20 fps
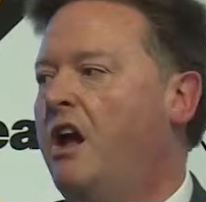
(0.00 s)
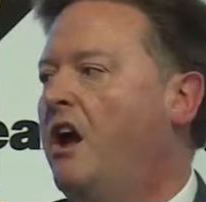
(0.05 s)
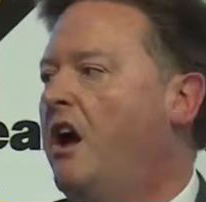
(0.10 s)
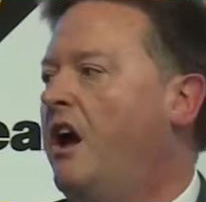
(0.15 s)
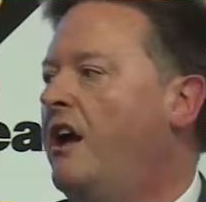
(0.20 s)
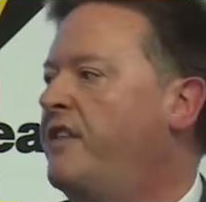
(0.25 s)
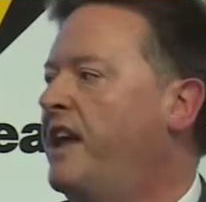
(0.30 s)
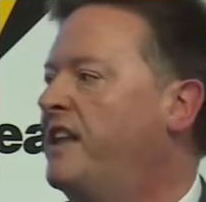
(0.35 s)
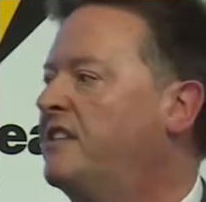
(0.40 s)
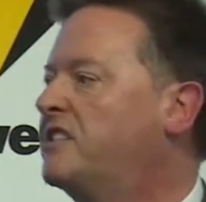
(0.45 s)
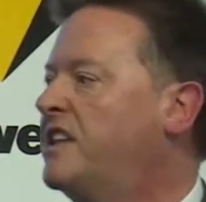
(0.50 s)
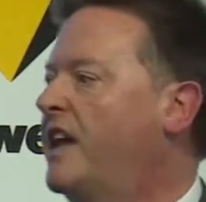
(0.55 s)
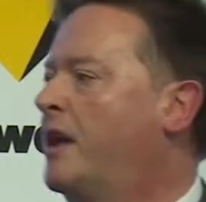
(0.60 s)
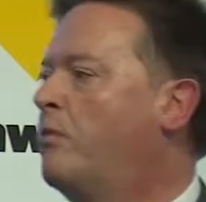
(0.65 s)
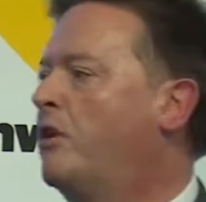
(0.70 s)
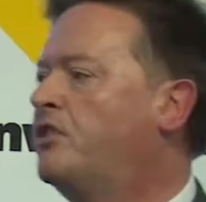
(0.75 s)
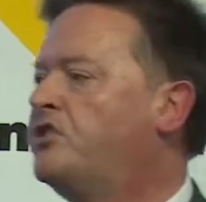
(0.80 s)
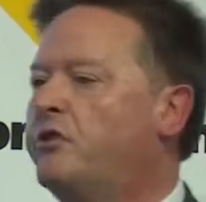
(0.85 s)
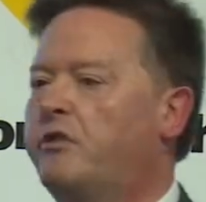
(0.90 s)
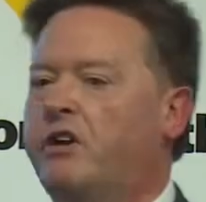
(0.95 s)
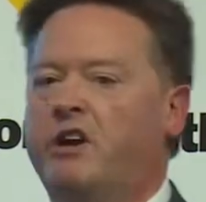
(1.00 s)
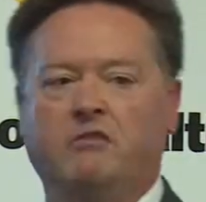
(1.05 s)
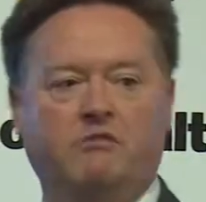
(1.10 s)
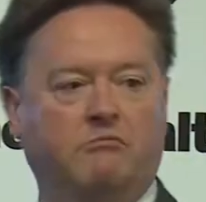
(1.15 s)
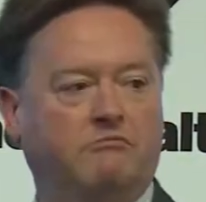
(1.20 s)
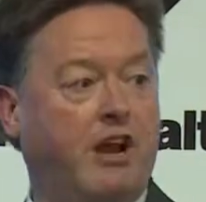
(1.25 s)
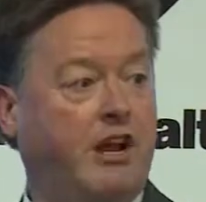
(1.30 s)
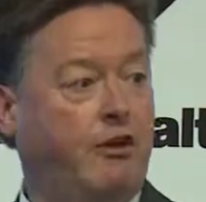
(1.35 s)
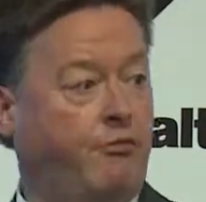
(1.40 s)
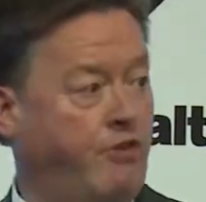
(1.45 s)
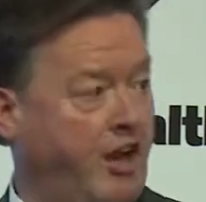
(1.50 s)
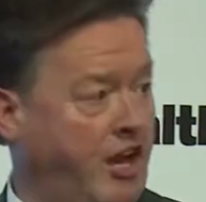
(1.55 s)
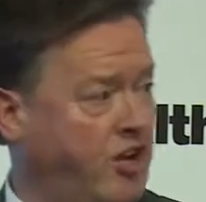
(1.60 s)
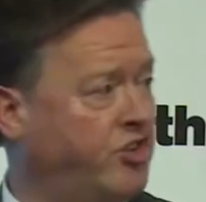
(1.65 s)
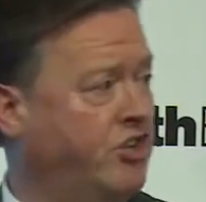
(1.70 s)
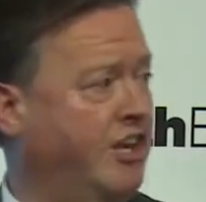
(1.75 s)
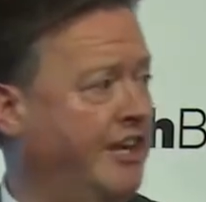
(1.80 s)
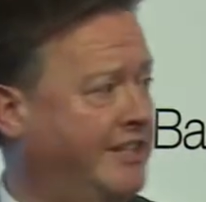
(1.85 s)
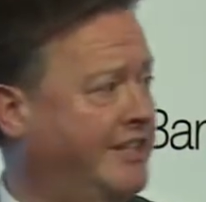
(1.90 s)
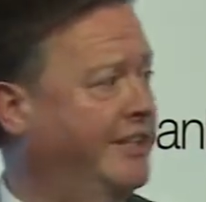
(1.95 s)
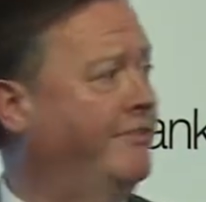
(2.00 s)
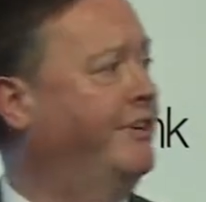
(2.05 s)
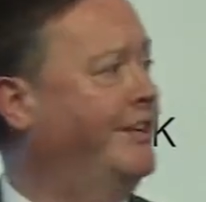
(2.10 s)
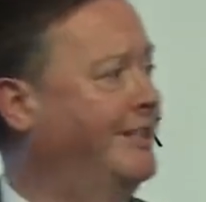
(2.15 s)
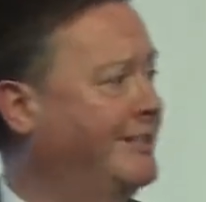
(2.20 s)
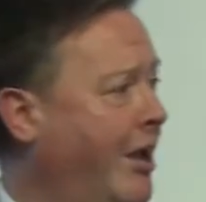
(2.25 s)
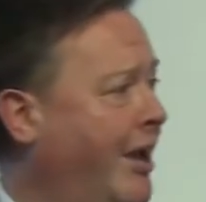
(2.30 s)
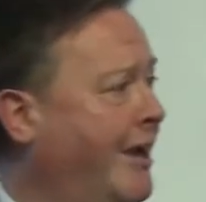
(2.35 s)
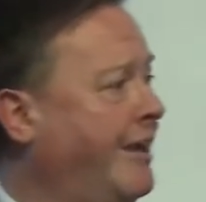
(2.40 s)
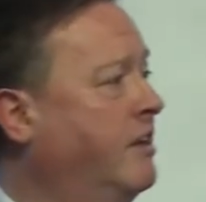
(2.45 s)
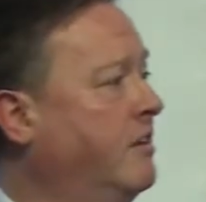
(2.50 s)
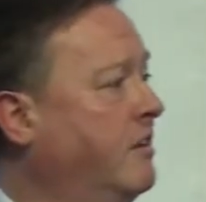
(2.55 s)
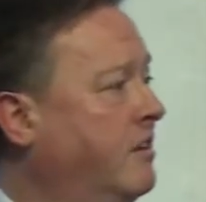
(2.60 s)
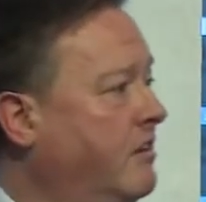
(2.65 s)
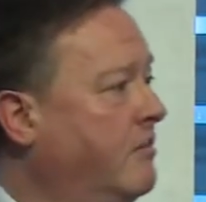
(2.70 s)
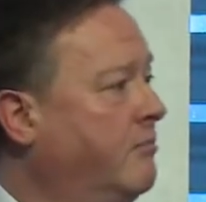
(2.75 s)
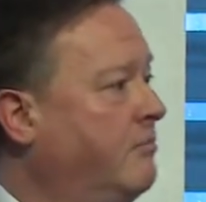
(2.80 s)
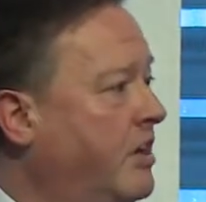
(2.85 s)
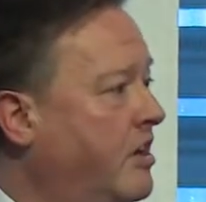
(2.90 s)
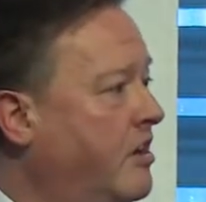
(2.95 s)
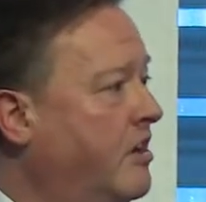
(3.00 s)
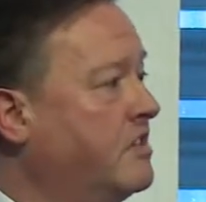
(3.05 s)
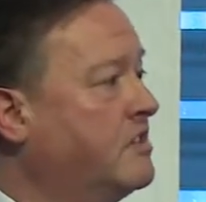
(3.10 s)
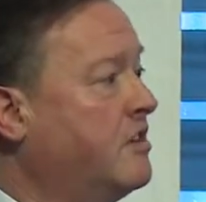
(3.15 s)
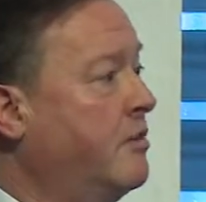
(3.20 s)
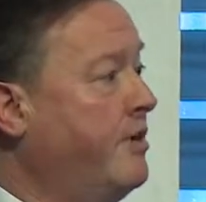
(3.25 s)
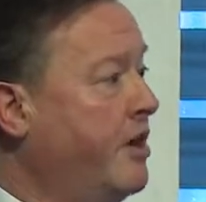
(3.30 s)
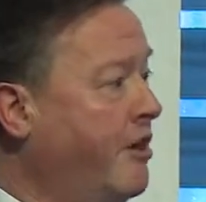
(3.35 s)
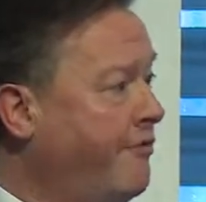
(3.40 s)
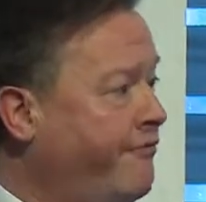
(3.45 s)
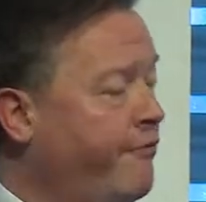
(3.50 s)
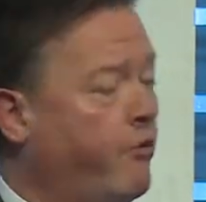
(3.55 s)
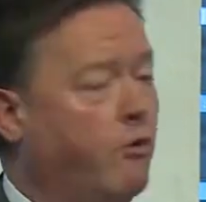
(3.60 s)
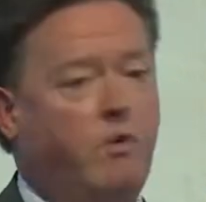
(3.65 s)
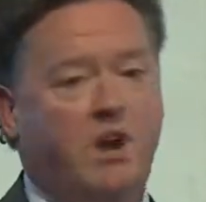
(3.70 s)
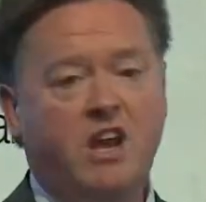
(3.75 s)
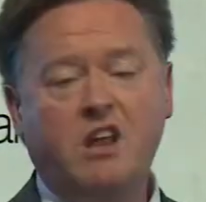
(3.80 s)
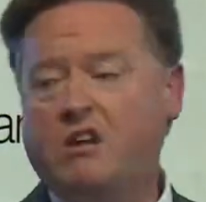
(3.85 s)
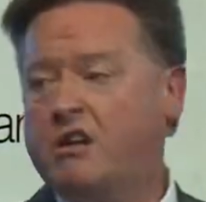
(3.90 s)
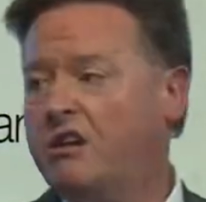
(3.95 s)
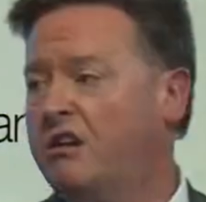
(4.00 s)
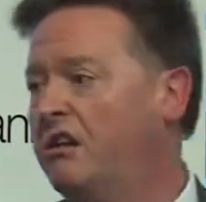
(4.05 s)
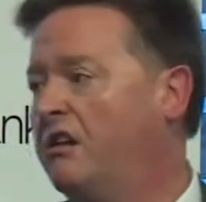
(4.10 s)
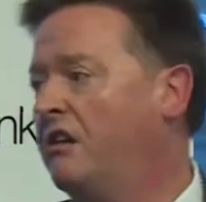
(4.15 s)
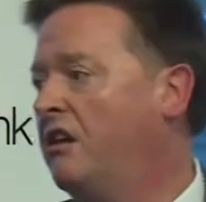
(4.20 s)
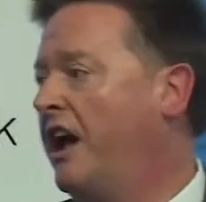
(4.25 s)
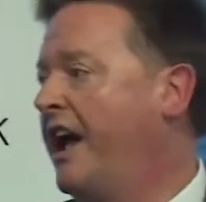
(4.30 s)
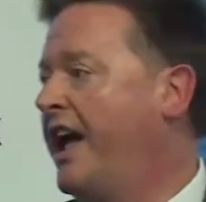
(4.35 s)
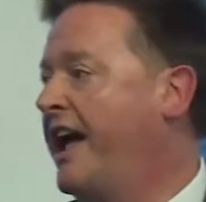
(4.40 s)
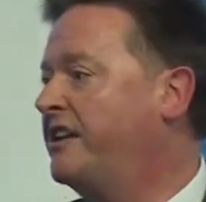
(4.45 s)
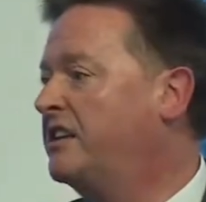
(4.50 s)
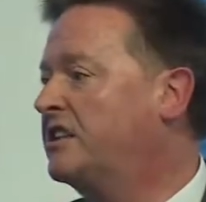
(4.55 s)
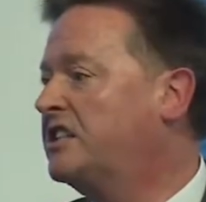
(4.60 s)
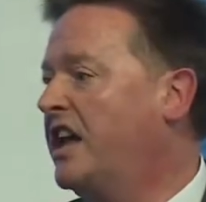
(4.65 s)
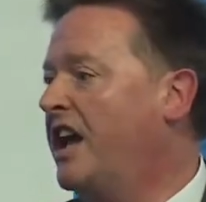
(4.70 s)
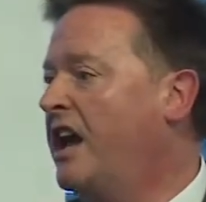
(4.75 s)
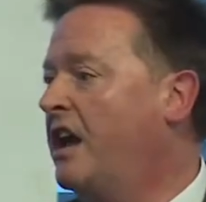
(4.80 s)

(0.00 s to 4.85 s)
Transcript: I then said, what's your recreational activities like? Because I'm here for a week, and